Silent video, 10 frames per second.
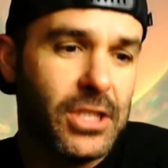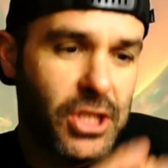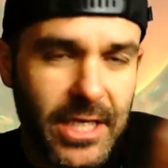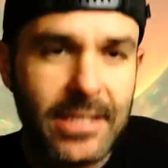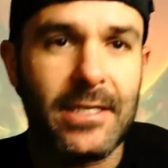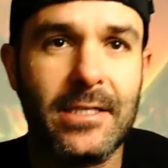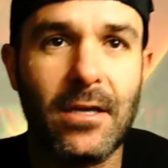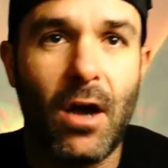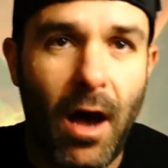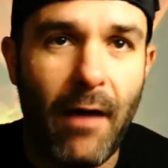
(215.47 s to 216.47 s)
Jesus
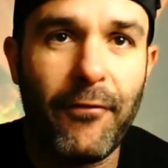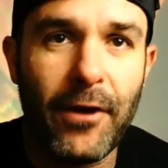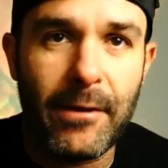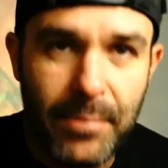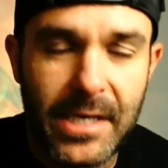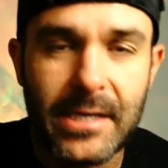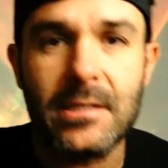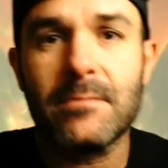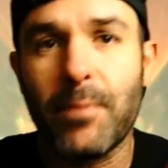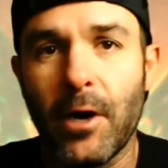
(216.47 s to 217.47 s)
offering
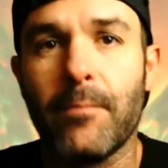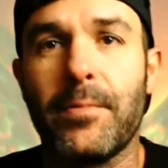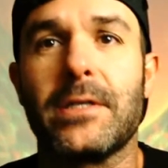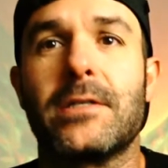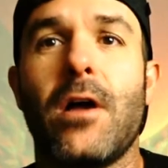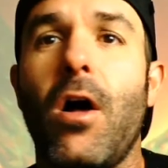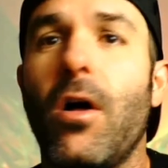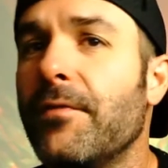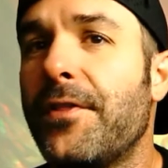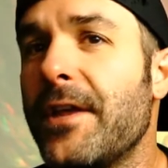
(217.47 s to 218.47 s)
peace, purpose,
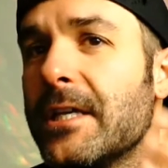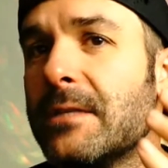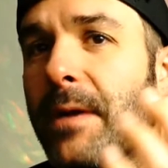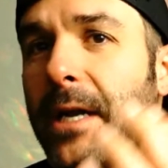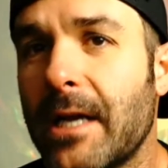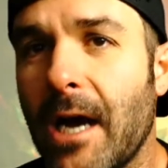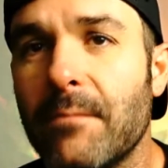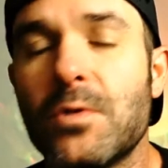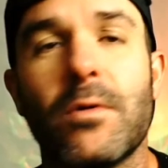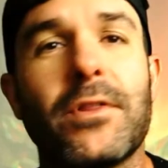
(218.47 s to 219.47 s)
all the things, but it
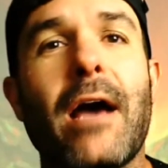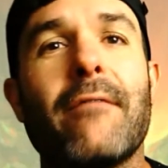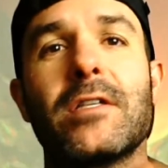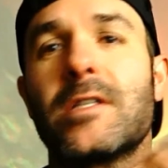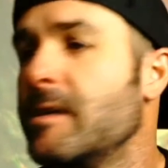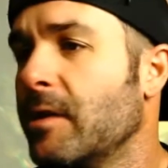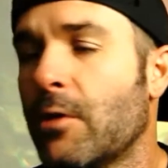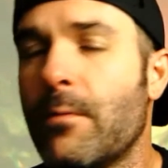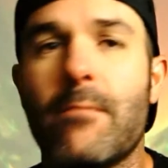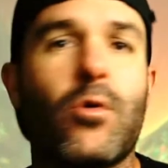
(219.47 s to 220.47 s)
comes with obviously a
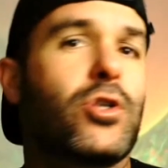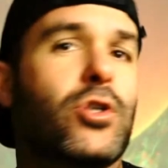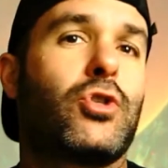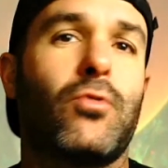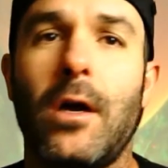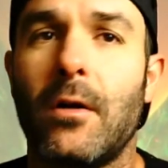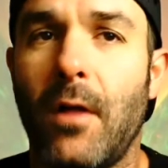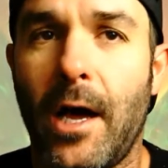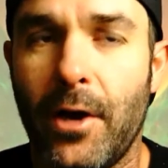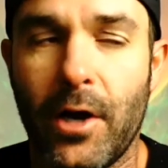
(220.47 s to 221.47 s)
little bit more
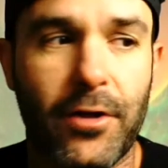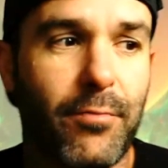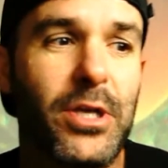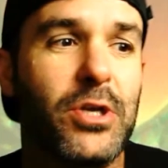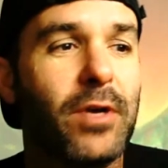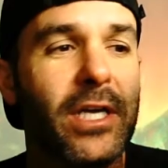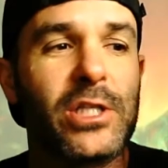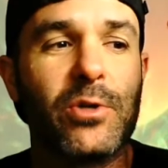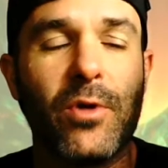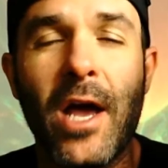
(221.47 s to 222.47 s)
struggle on earth, but you get
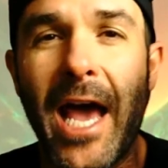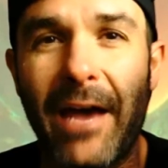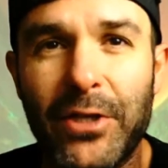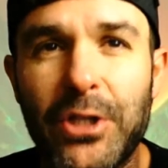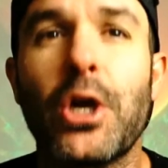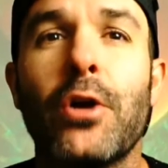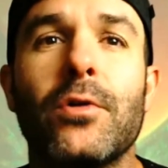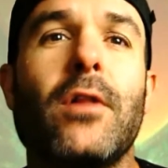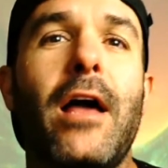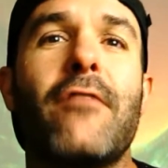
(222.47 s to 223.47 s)
to have
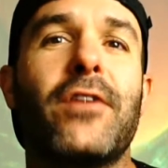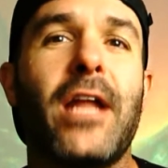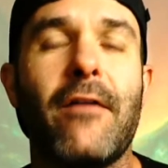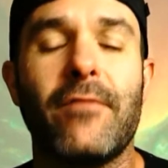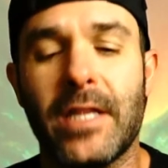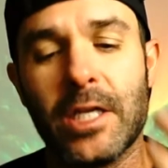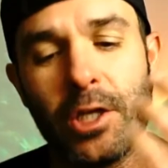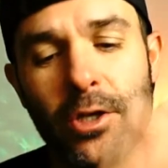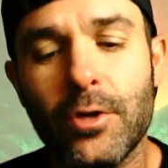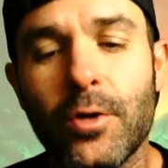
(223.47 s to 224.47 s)
eternal life in heaven. Then
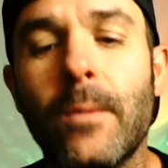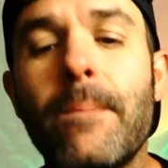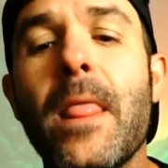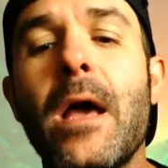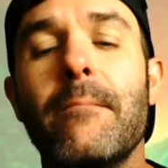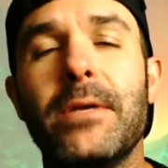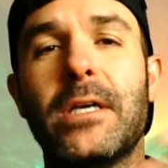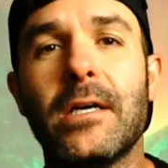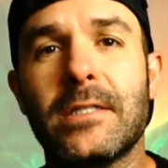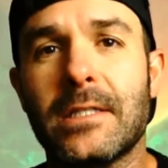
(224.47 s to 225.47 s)
you,
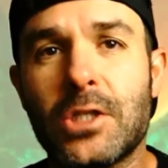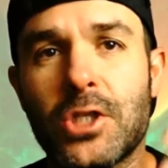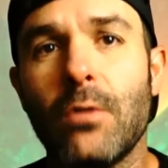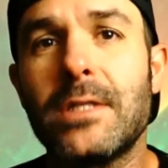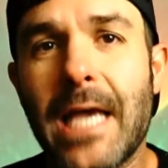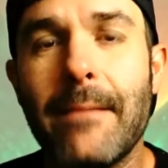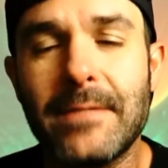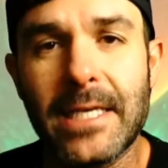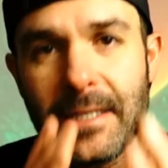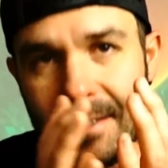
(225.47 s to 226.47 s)
because it's so
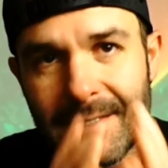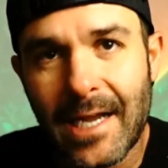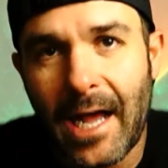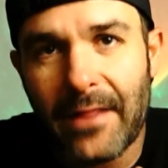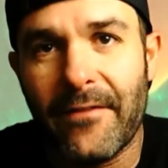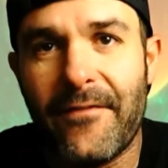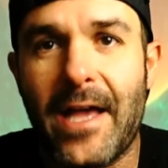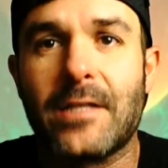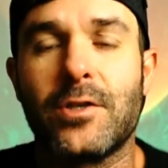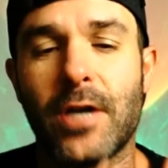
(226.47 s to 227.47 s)
tempting, sit on the
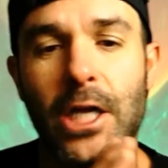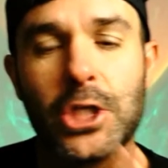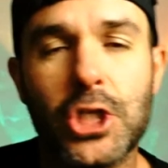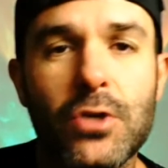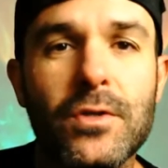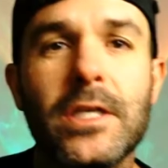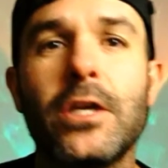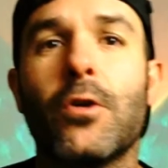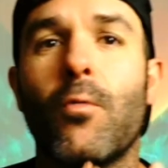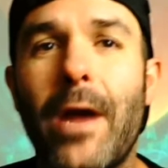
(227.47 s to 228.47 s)
fence. You're not
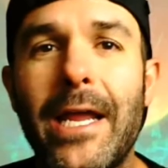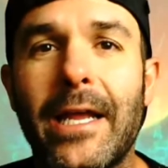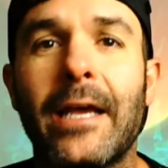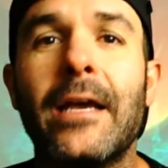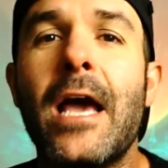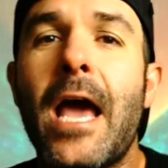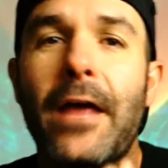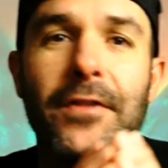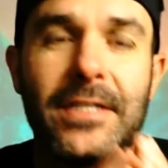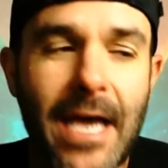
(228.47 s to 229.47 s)
choosing, you're waiting.
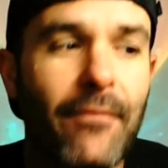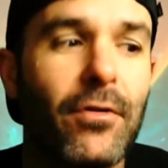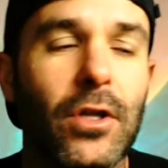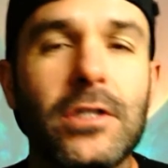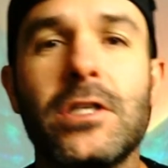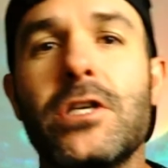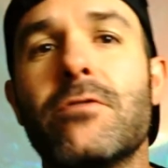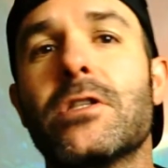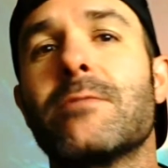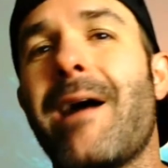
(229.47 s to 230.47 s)
And the devil looks at
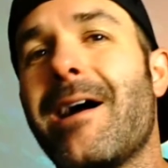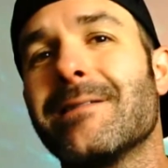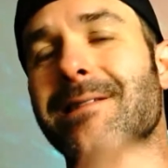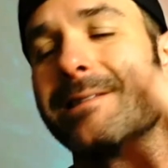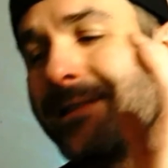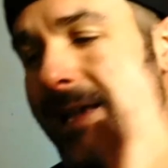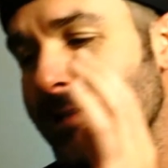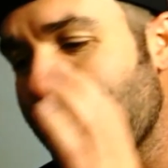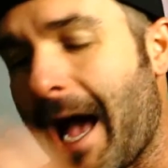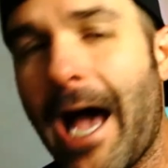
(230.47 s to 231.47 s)
you and smiles and
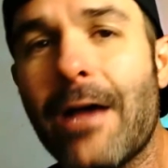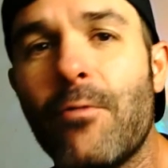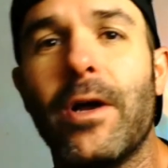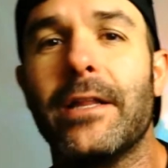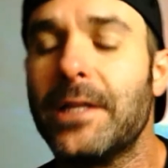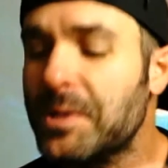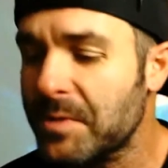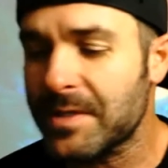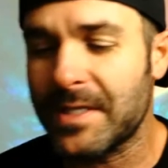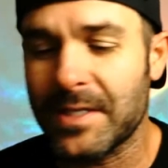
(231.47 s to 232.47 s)
says, I win. This
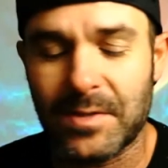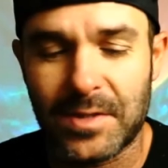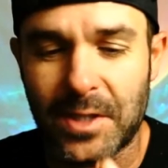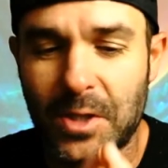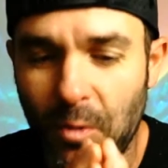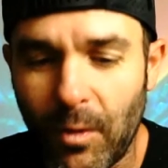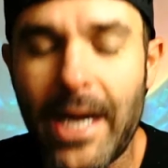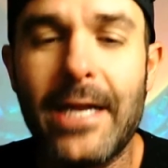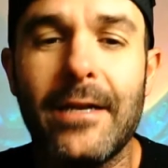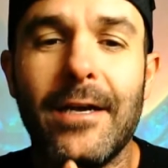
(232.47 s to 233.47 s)
is a
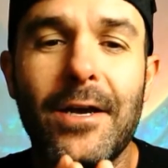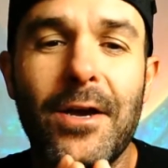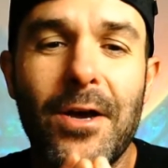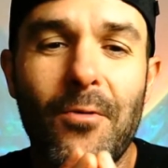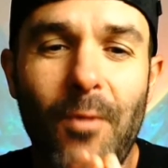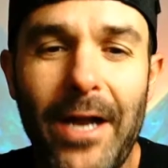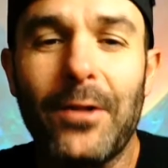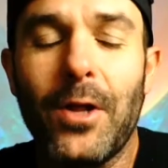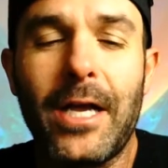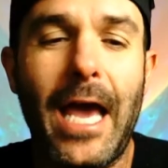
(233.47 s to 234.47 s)
great way
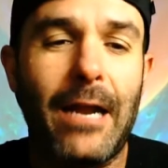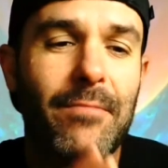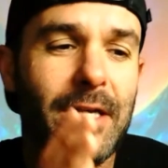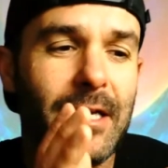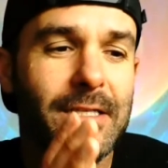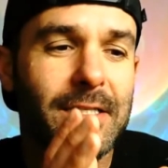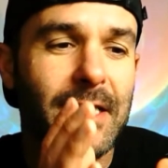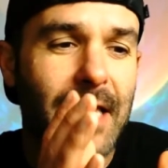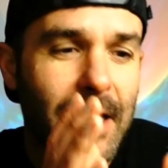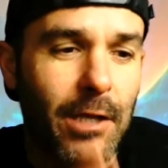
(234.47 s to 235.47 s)
to look at it, because
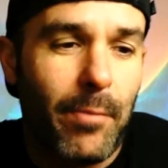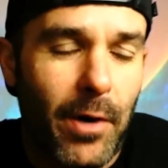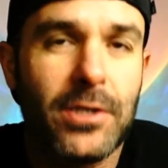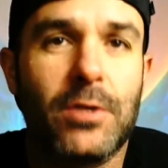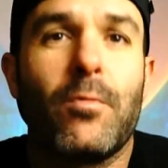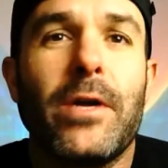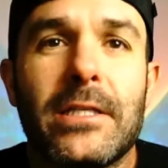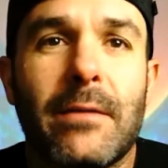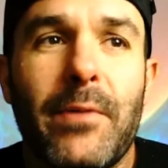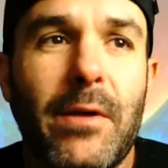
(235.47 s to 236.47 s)
then the person, we
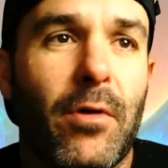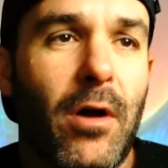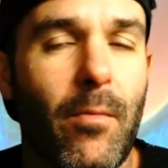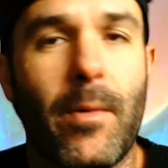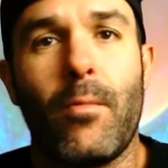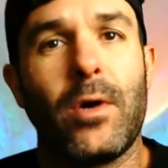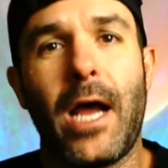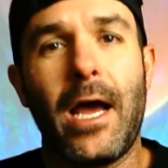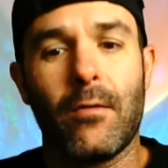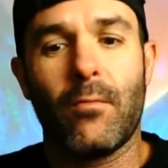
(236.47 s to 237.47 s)
as the people go, but we're
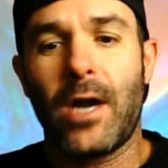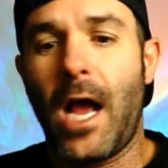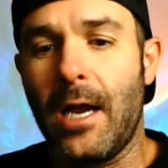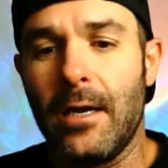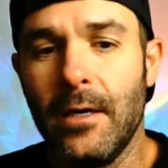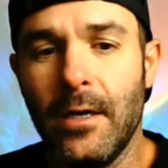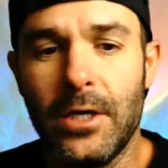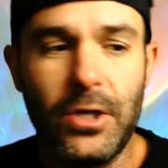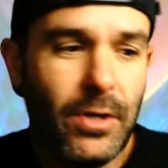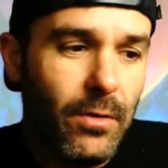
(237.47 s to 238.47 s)
not,
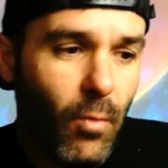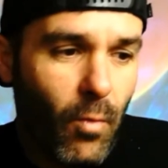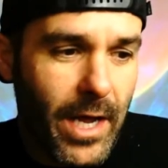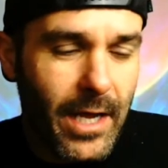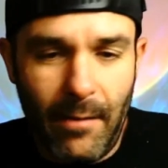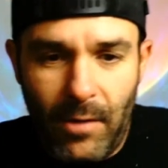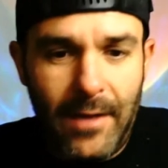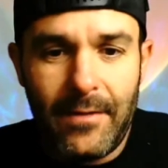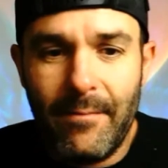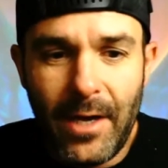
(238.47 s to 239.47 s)
you didn't win. I'm
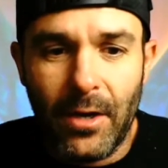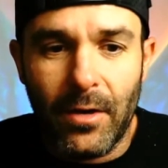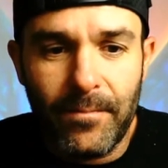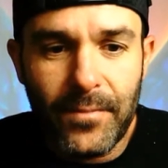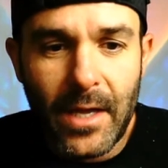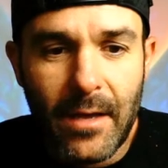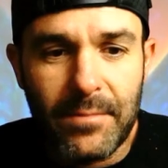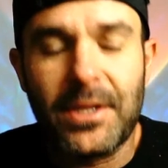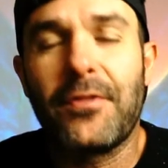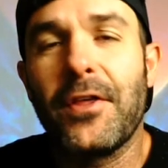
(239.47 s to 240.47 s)
right in the middle.
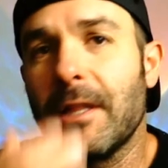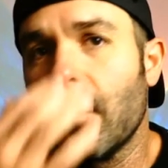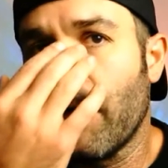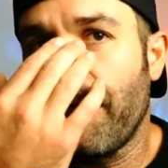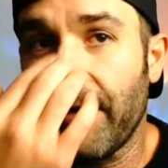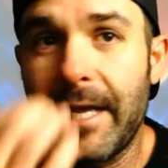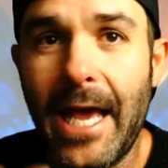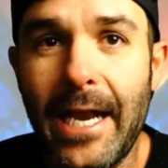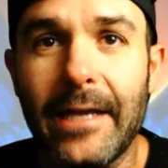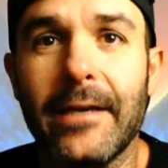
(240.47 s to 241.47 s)
But the thing that we're
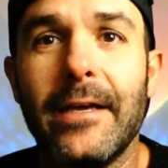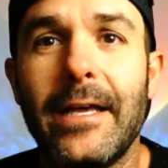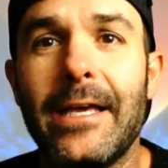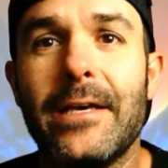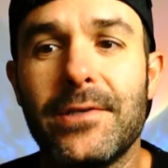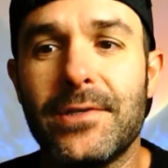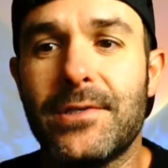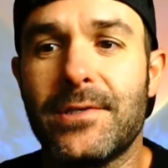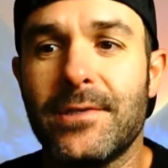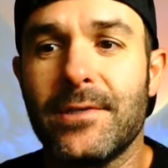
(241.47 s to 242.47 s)
forgetting
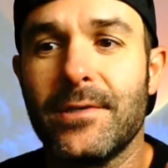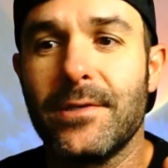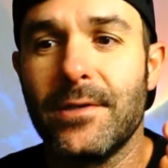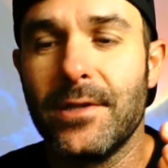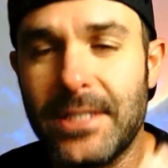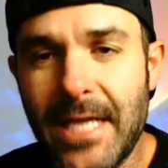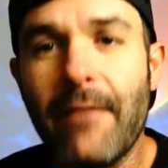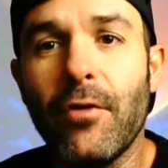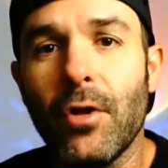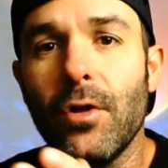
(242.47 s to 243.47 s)
is the
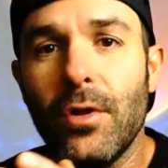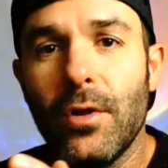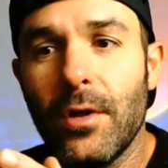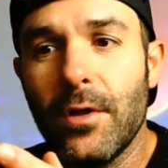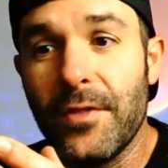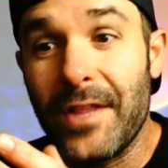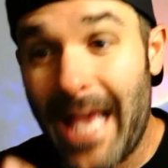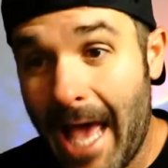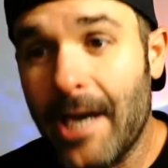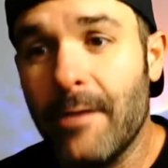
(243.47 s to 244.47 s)
devil,
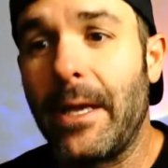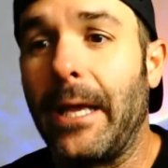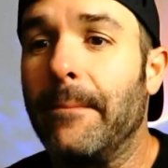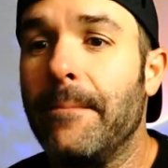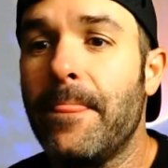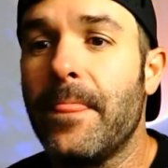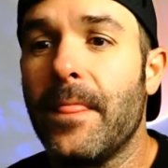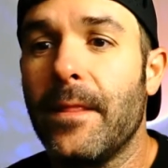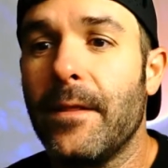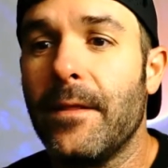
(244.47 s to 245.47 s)
the enemy,
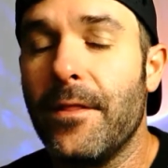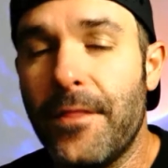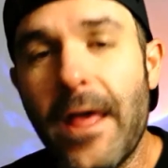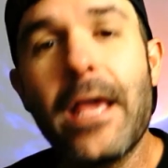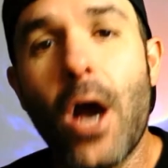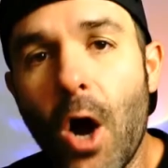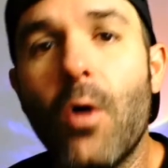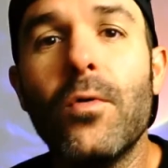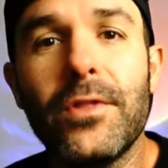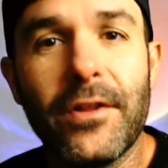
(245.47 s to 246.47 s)
they
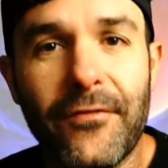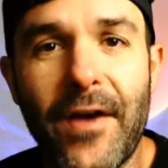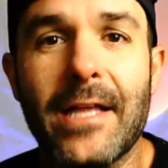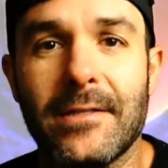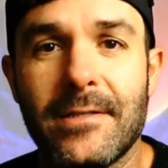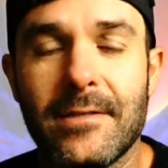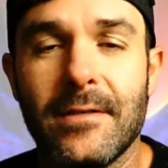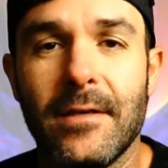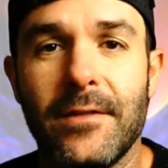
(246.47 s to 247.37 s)
own the fence.